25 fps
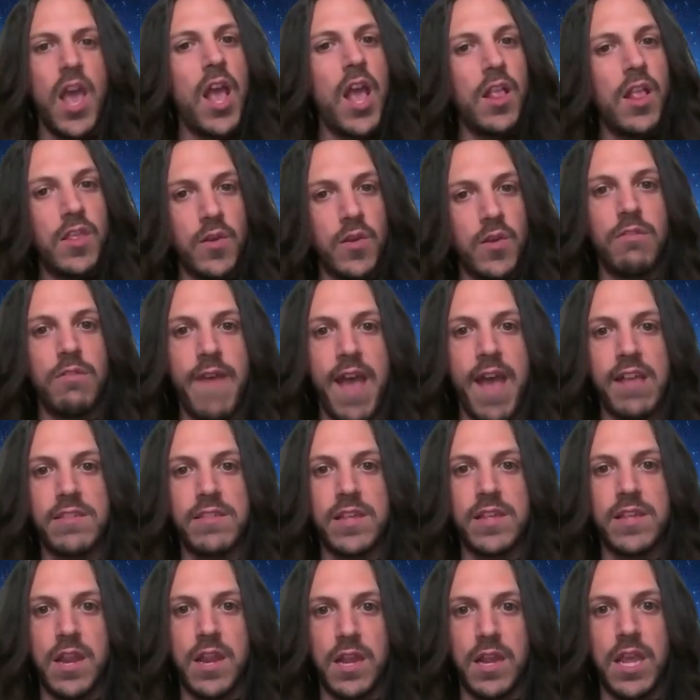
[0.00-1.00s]
And so it's
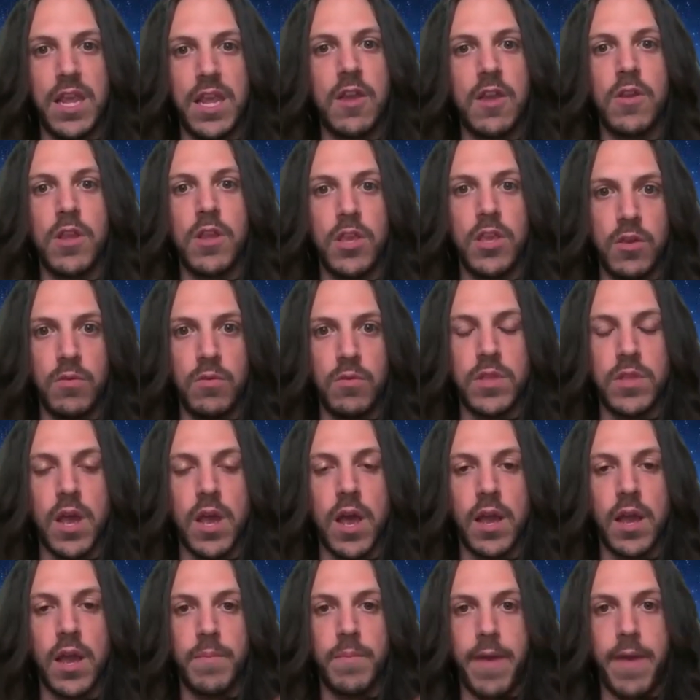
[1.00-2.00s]
fascinating hearing you
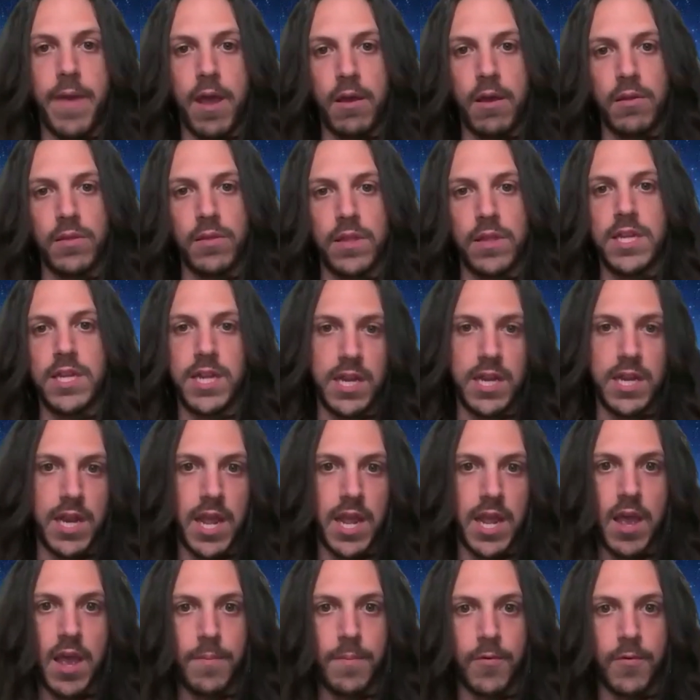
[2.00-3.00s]
talk about the
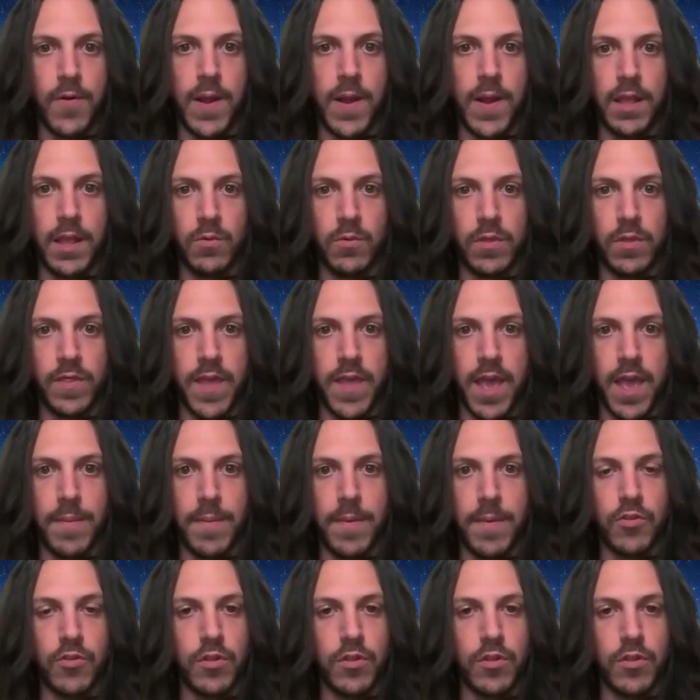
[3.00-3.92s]
DNA upgrades with them.